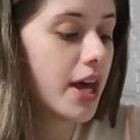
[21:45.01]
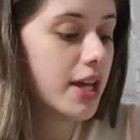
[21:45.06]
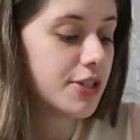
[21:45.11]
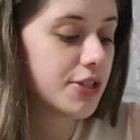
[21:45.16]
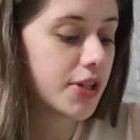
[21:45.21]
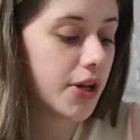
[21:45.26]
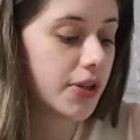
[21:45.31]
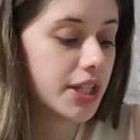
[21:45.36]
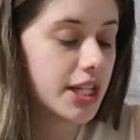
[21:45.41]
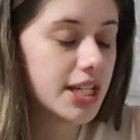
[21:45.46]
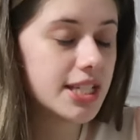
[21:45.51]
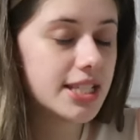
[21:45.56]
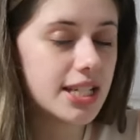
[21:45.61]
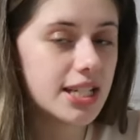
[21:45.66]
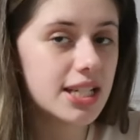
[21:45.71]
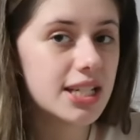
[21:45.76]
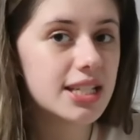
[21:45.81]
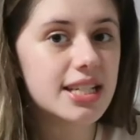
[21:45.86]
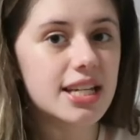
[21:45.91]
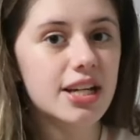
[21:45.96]
So this
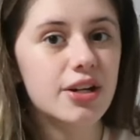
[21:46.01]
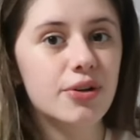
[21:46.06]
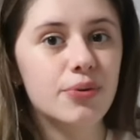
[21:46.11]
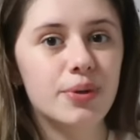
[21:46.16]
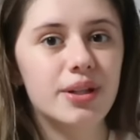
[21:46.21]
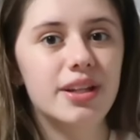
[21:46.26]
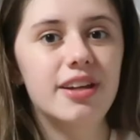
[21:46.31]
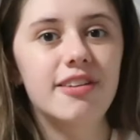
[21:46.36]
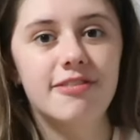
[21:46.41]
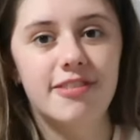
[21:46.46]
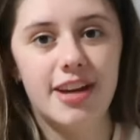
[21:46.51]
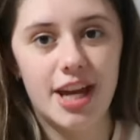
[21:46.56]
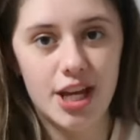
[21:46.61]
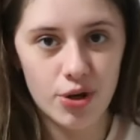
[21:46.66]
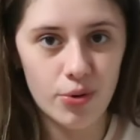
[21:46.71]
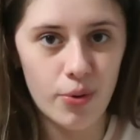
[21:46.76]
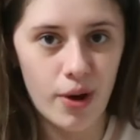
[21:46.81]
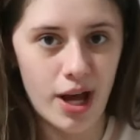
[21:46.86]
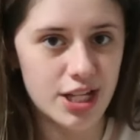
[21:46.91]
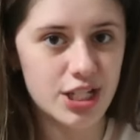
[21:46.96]
is like a really
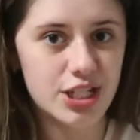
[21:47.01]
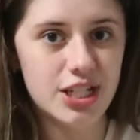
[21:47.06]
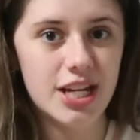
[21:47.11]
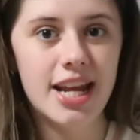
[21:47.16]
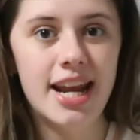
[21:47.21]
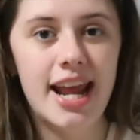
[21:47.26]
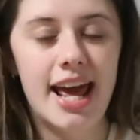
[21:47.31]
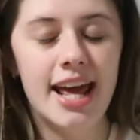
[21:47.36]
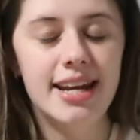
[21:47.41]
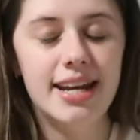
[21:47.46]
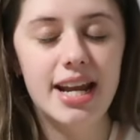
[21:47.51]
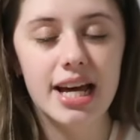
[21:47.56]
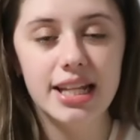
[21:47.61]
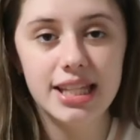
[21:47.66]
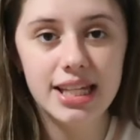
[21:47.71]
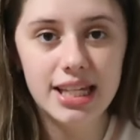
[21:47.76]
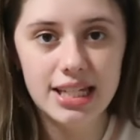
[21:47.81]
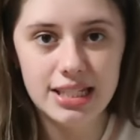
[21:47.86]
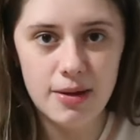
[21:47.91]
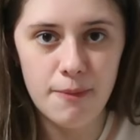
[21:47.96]
vague question and
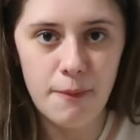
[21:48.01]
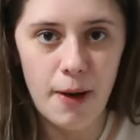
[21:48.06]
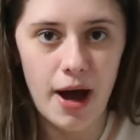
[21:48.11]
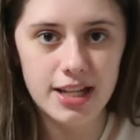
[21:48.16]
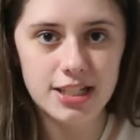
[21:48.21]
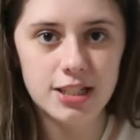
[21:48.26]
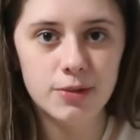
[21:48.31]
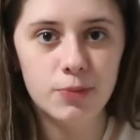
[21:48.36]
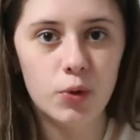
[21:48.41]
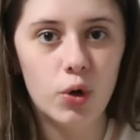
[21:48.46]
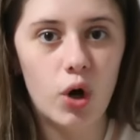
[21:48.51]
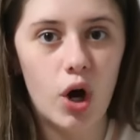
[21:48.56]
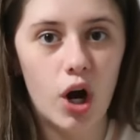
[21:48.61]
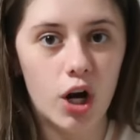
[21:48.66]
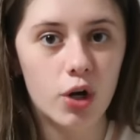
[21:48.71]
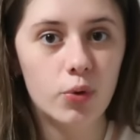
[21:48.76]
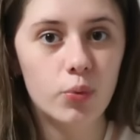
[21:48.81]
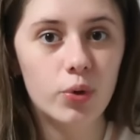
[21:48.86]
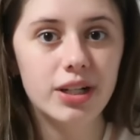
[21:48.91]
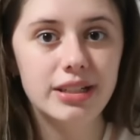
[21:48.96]
nothing is impossible.
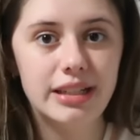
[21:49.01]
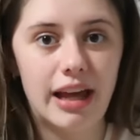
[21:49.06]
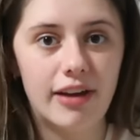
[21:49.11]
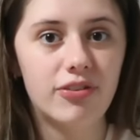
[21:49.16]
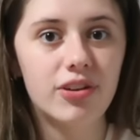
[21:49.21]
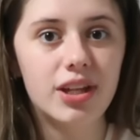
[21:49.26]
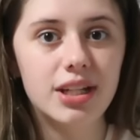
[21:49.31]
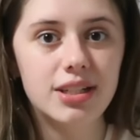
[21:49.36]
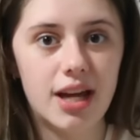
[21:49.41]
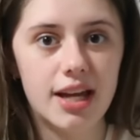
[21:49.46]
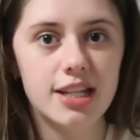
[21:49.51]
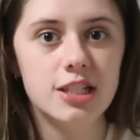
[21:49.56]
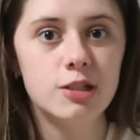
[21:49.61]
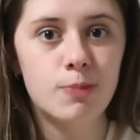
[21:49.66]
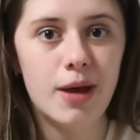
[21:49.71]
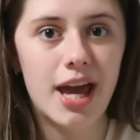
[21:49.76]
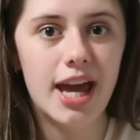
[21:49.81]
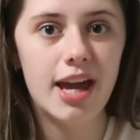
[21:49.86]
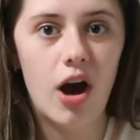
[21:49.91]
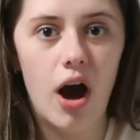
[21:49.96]
Hard work definitely does
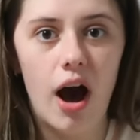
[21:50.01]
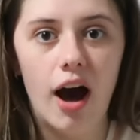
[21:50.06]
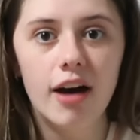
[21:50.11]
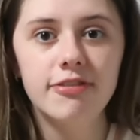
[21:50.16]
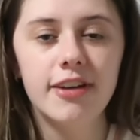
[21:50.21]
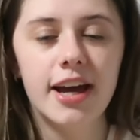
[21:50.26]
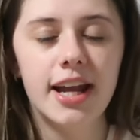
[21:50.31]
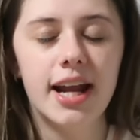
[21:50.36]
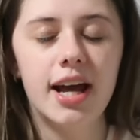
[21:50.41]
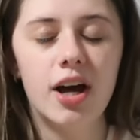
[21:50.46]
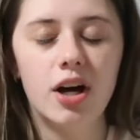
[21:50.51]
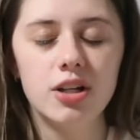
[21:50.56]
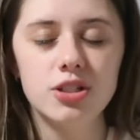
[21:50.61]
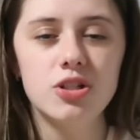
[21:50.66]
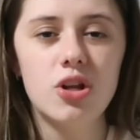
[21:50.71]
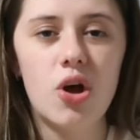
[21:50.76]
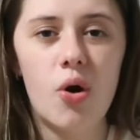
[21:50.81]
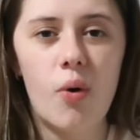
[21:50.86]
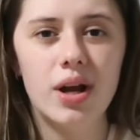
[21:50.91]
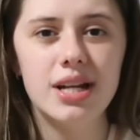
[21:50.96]
pay off. And I
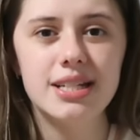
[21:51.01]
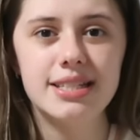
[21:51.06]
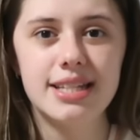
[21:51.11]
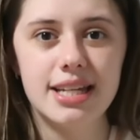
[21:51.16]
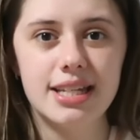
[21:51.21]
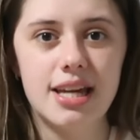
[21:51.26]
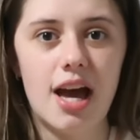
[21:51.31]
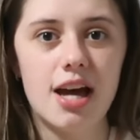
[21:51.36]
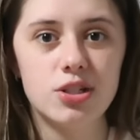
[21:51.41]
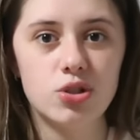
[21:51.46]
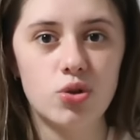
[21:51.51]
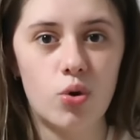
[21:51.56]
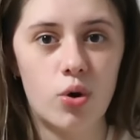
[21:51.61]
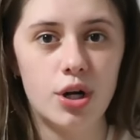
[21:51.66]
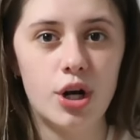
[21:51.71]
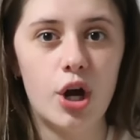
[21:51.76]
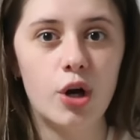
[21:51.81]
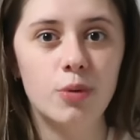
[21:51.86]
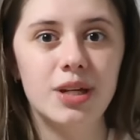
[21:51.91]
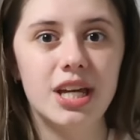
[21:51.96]
also don't want to say yes
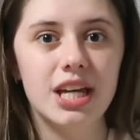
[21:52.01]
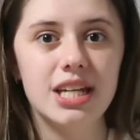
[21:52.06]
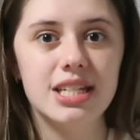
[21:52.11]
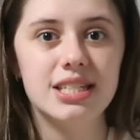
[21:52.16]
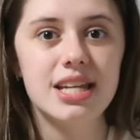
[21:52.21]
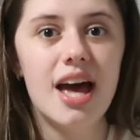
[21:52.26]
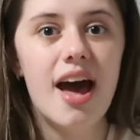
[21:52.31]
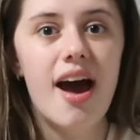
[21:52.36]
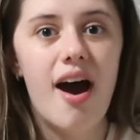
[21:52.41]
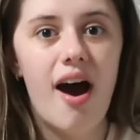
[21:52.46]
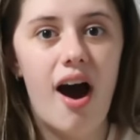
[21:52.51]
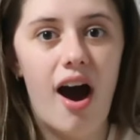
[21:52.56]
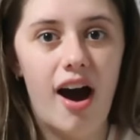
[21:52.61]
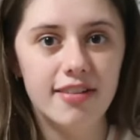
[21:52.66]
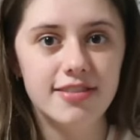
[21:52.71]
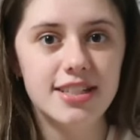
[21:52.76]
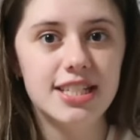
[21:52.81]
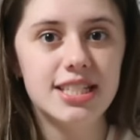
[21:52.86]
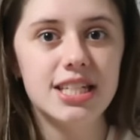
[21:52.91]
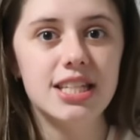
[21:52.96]
or no because
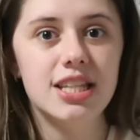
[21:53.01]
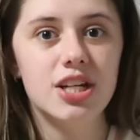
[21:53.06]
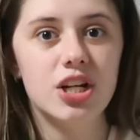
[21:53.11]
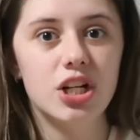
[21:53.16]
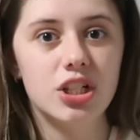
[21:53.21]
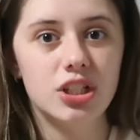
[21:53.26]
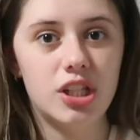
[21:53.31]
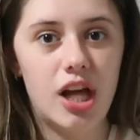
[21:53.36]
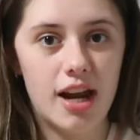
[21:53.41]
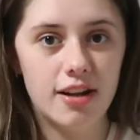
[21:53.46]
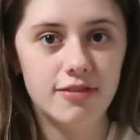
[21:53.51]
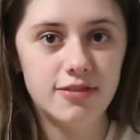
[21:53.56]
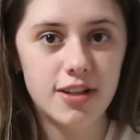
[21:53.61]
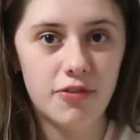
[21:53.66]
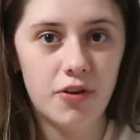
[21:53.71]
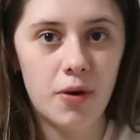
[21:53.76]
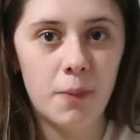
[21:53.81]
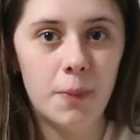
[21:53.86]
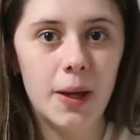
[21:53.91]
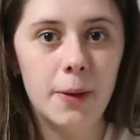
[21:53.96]
obviously there are a lot of
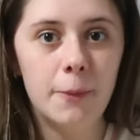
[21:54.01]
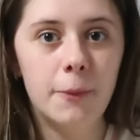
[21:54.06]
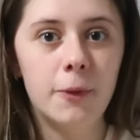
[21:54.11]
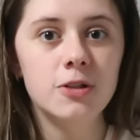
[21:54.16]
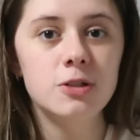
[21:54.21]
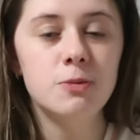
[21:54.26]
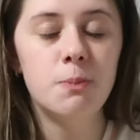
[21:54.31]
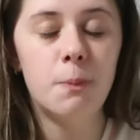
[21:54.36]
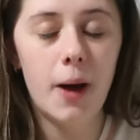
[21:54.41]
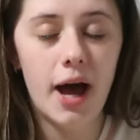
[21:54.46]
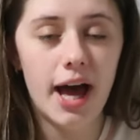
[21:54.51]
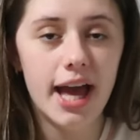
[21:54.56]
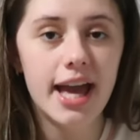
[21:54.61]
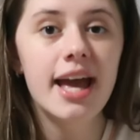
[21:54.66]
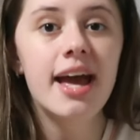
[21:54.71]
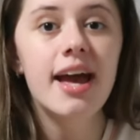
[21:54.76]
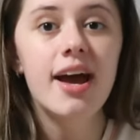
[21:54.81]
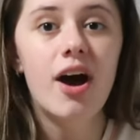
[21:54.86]
different peoples but